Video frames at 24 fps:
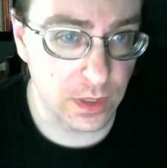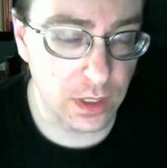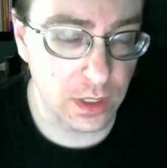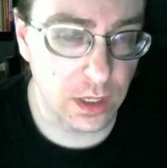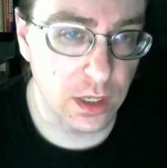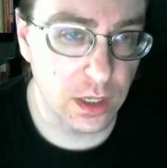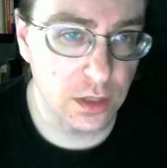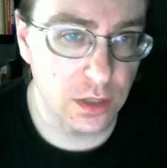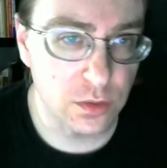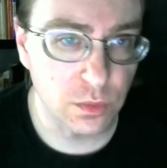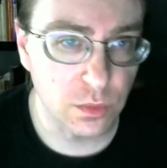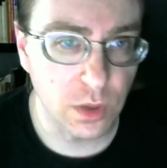
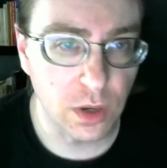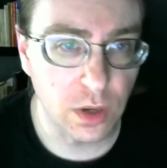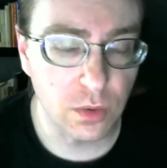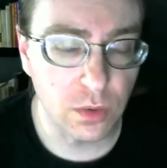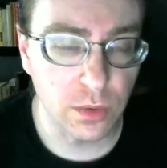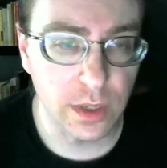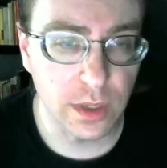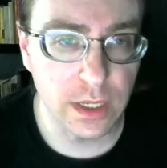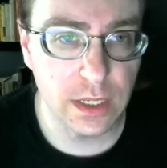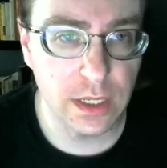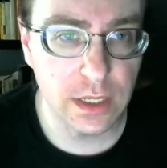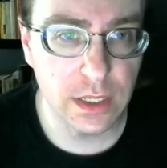it's well
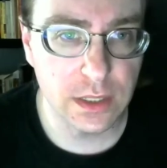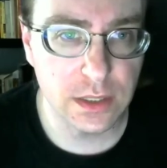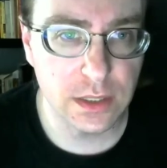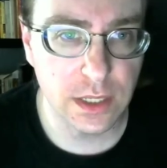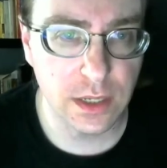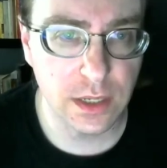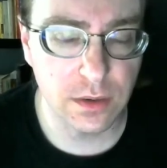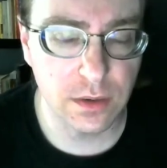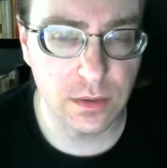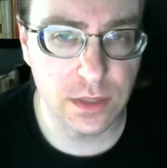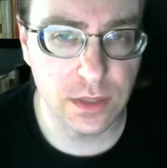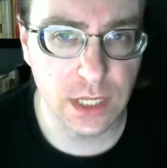written, it's
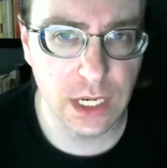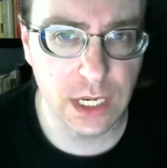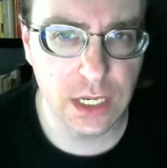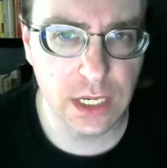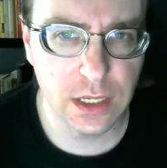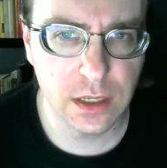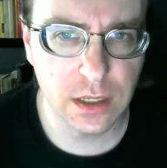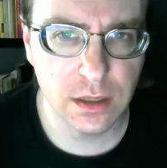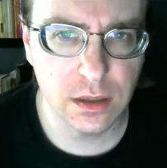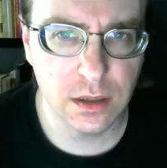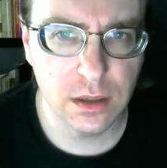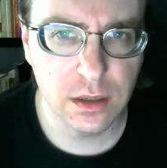
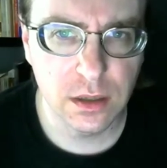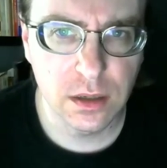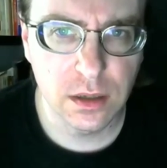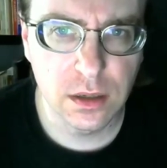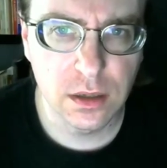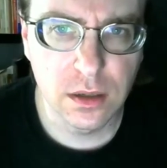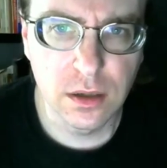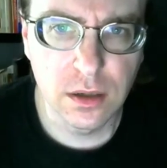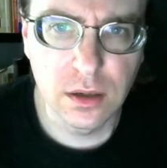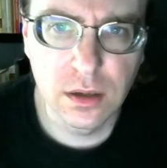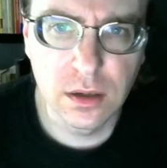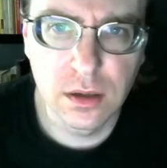entertaining.
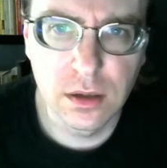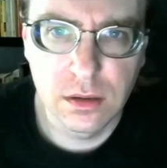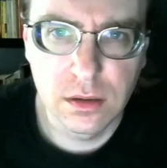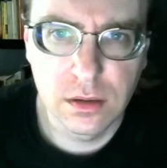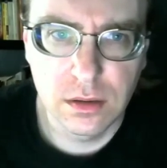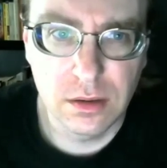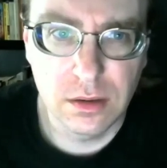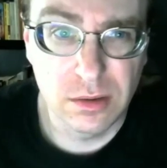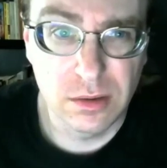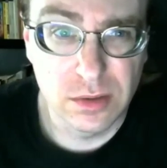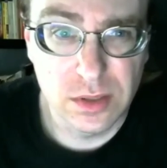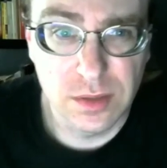
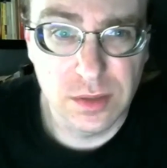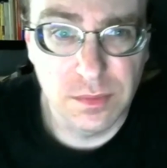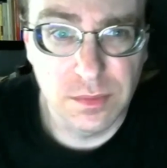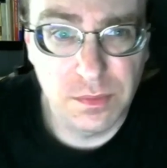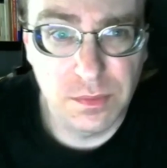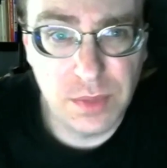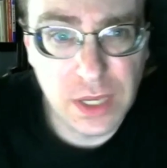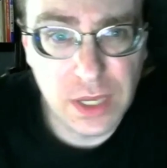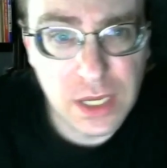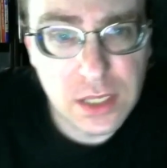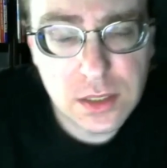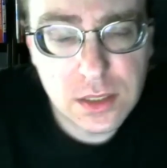There's some
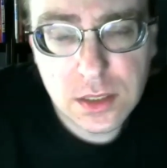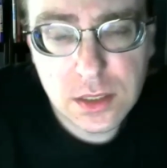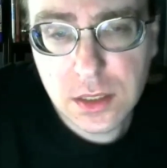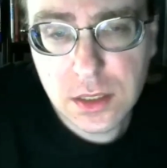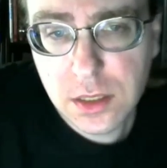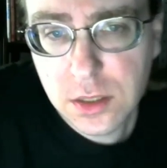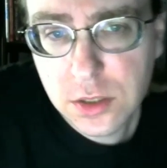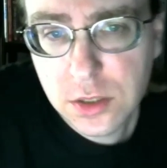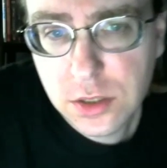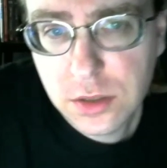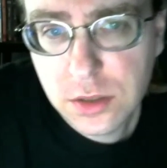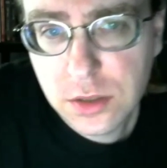pacing
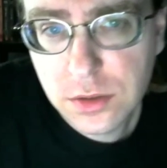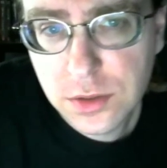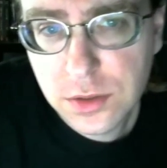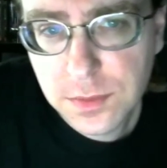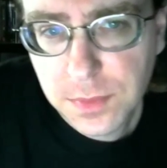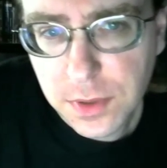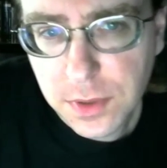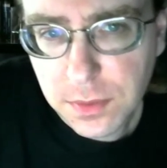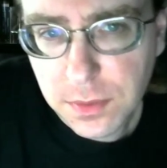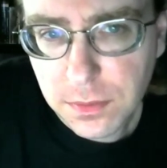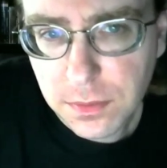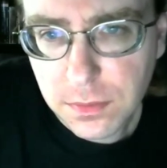issues,
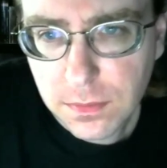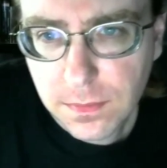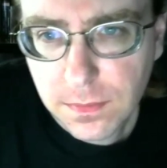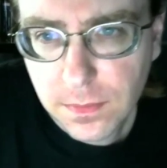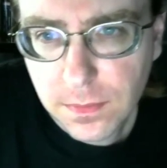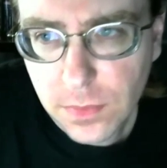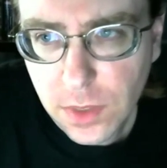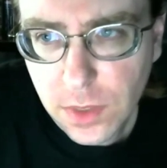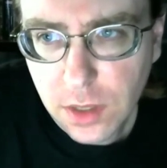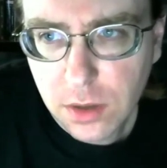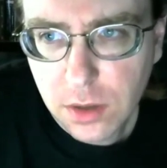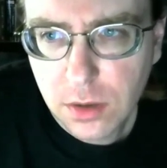but
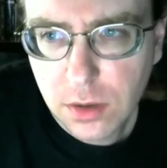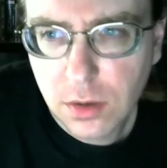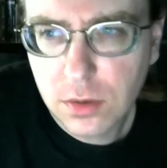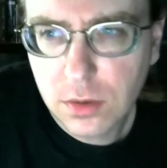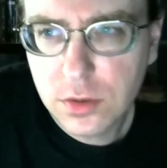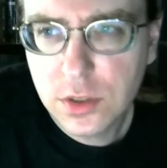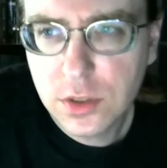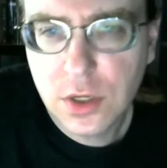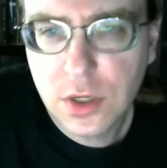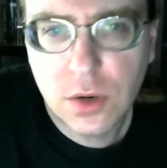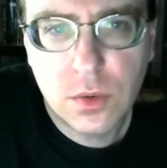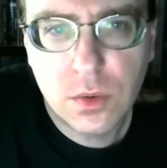
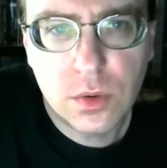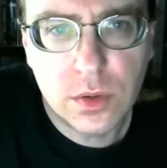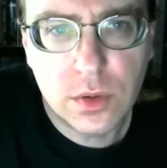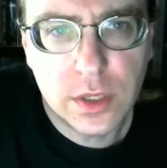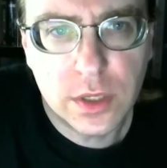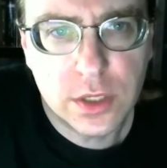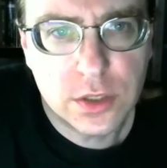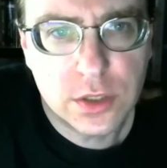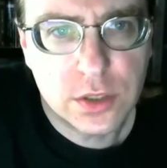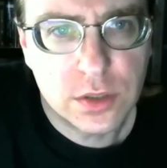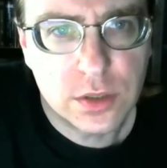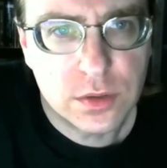tonal
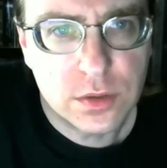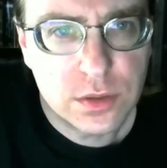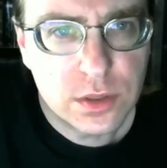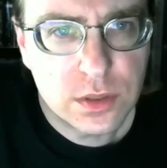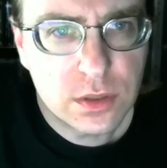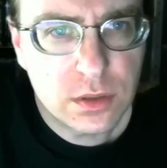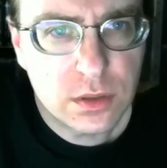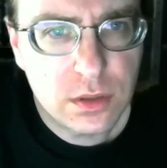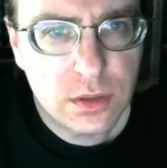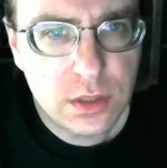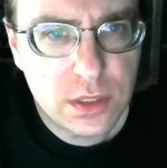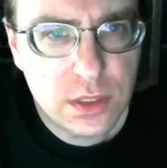issues.
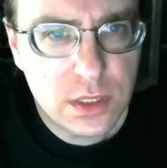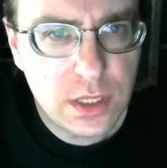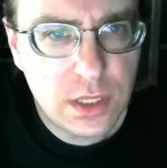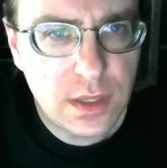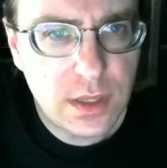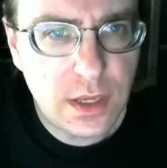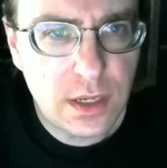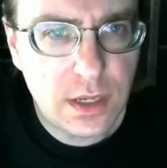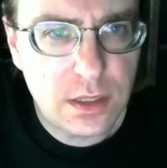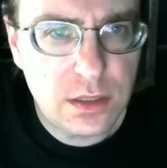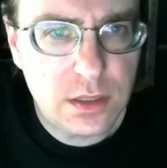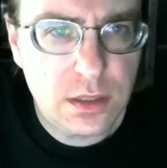Let's say
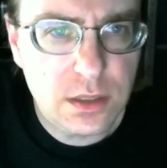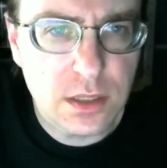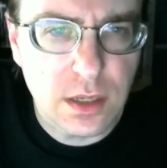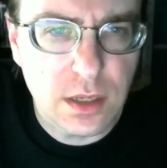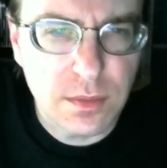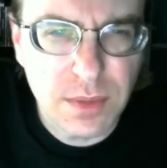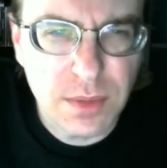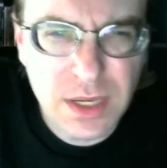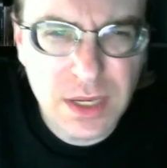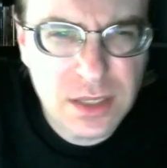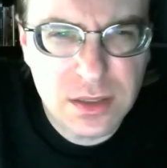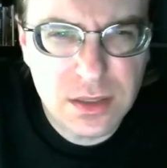that instead.
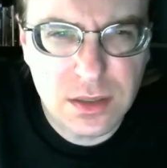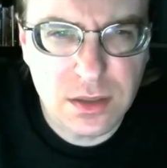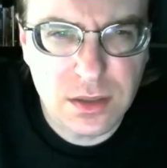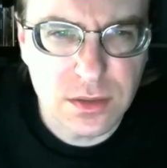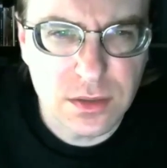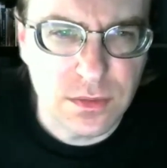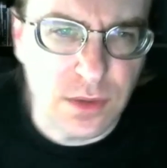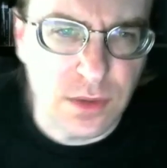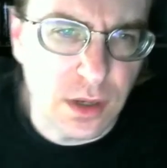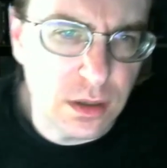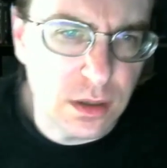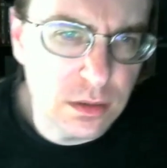Pacing is
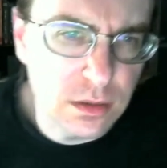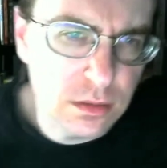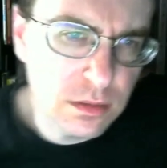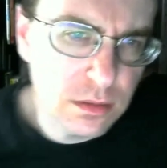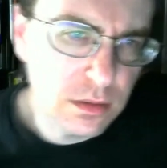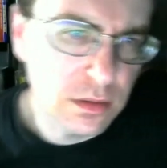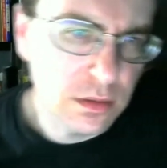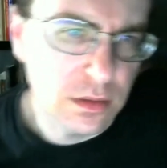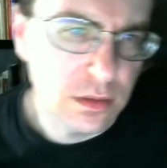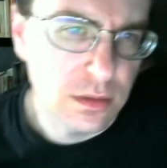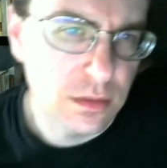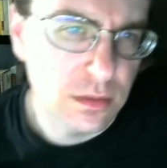fine.
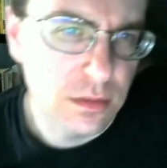Uh,